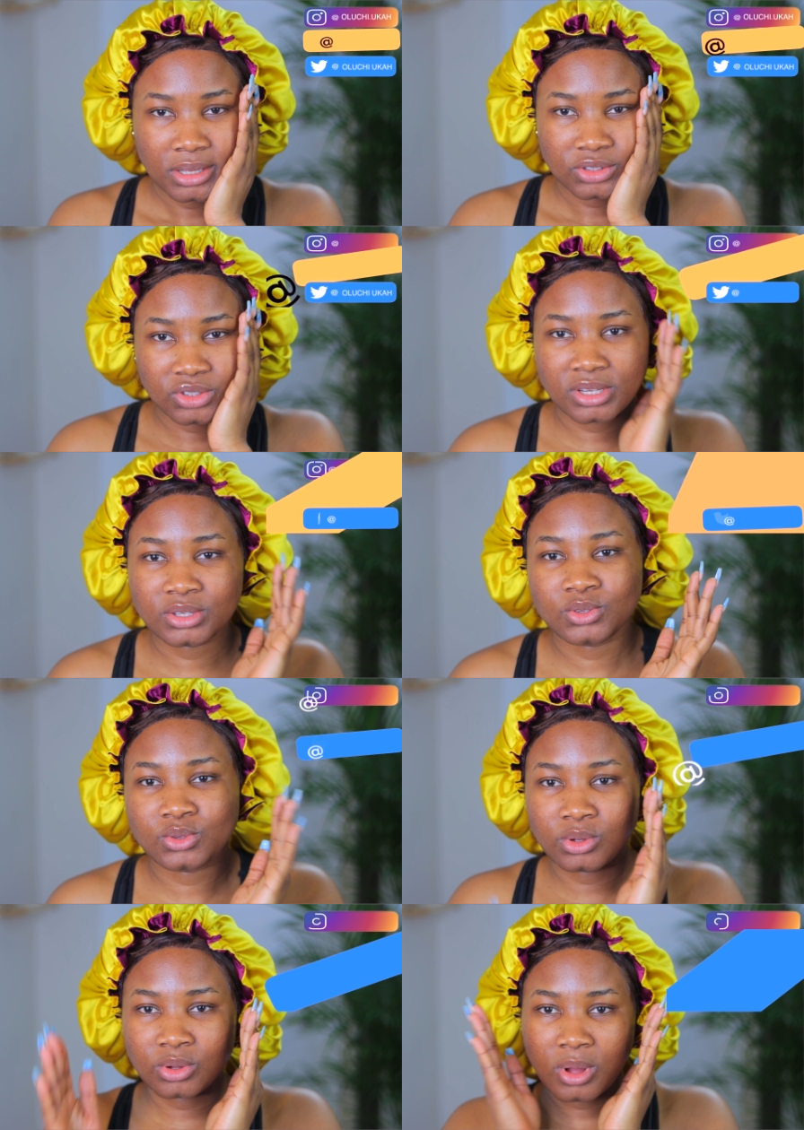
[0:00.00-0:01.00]

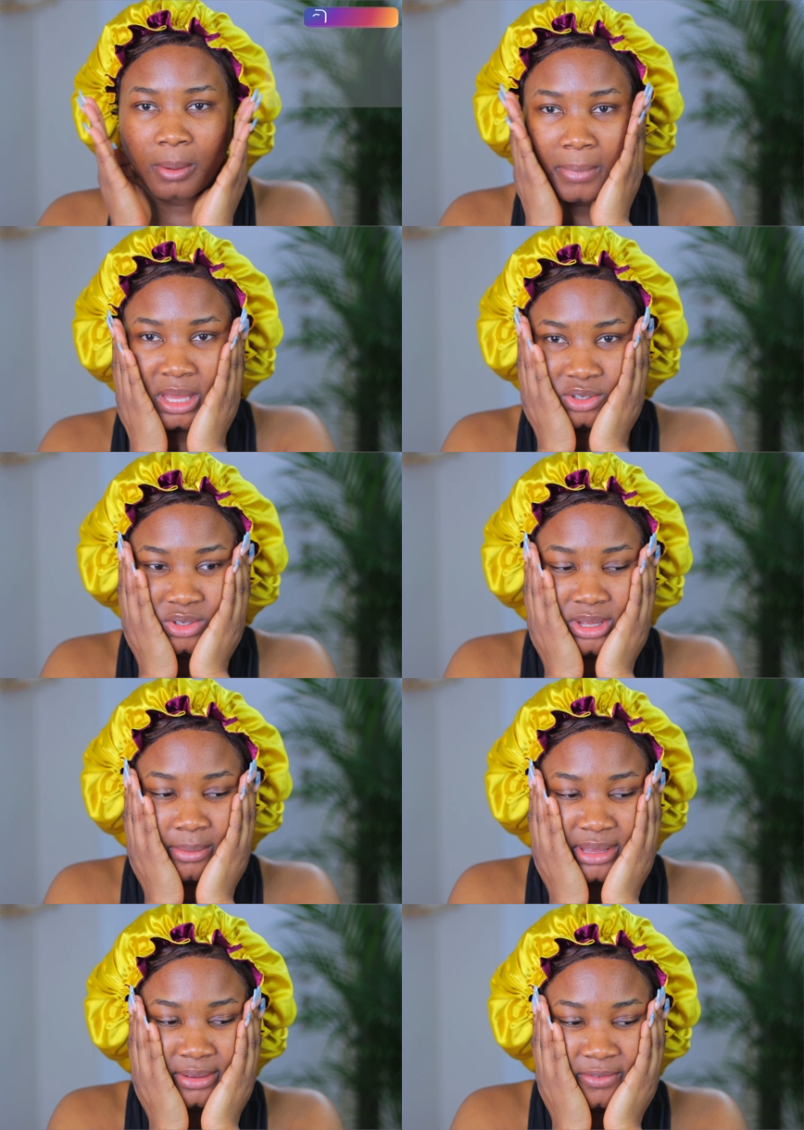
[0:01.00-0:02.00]
just to make sure
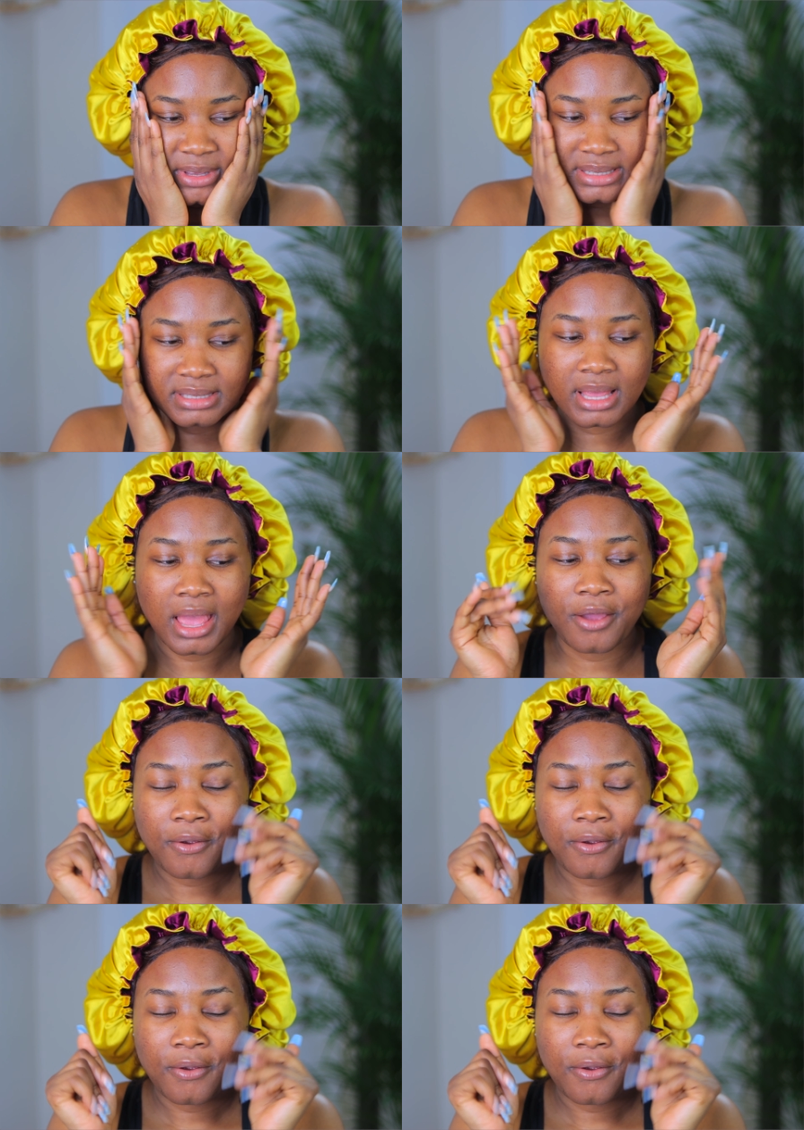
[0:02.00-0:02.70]
that my face